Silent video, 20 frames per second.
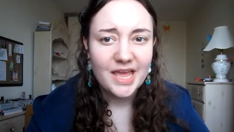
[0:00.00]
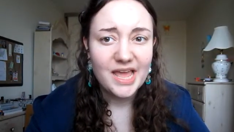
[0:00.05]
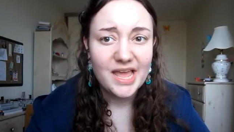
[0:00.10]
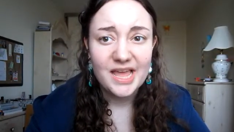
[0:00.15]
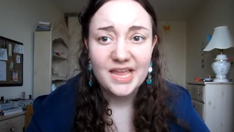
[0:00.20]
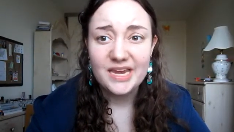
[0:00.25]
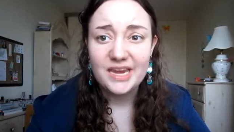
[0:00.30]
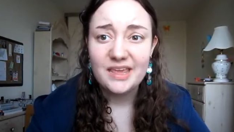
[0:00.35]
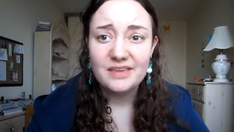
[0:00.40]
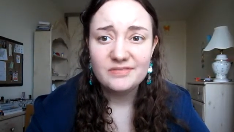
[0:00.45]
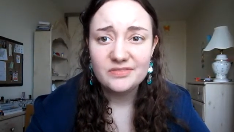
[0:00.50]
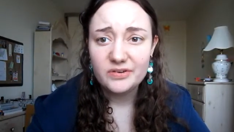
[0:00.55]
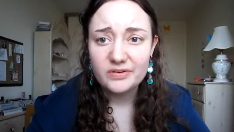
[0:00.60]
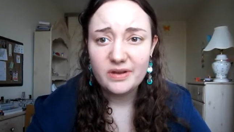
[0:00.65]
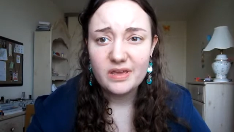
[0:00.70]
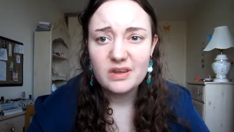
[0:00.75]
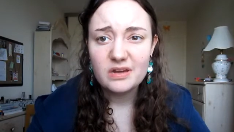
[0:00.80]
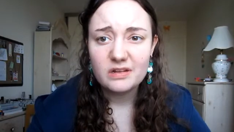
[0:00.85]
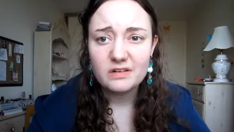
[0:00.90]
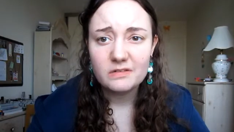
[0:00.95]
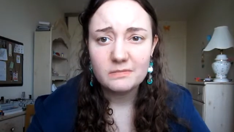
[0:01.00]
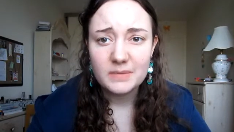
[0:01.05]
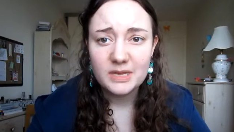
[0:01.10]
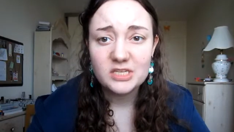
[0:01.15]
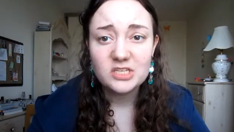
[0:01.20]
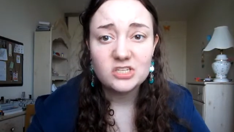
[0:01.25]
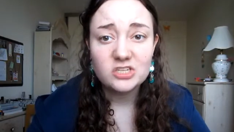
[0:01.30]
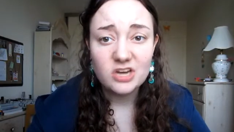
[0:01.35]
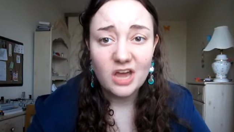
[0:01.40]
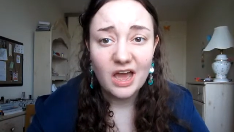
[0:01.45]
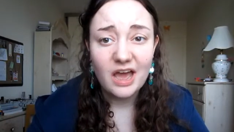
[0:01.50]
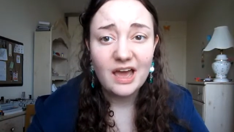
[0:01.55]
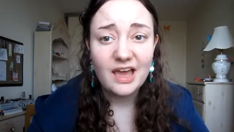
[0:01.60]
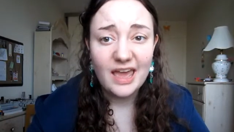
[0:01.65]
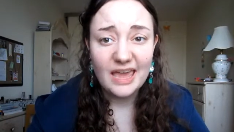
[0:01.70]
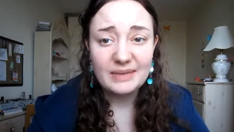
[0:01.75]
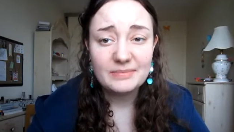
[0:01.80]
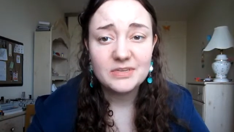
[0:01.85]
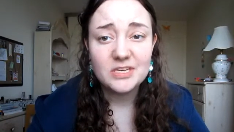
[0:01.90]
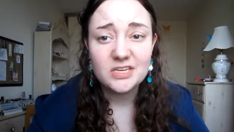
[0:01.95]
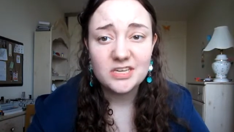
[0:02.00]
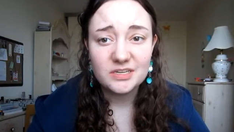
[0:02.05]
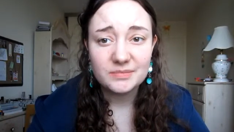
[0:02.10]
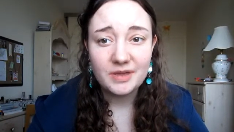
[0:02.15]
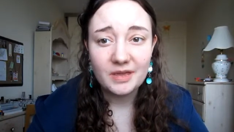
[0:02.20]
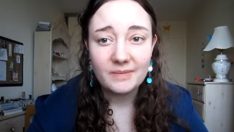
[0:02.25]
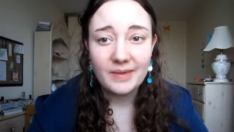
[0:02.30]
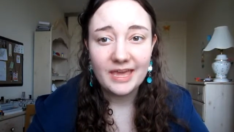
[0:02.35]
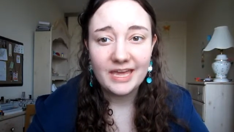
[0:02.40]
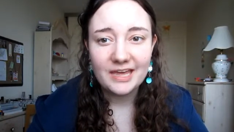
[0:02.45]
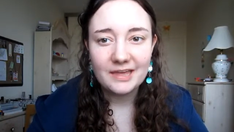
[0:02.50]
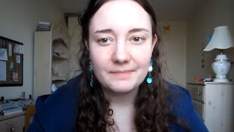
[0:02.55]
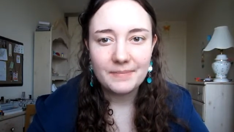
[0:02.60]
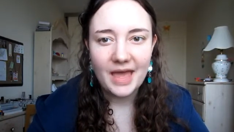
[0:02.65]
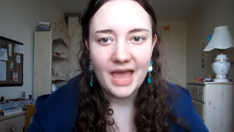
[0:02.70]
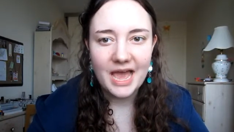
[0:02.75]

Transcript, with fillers: and even when I don't have much time to do my makeup,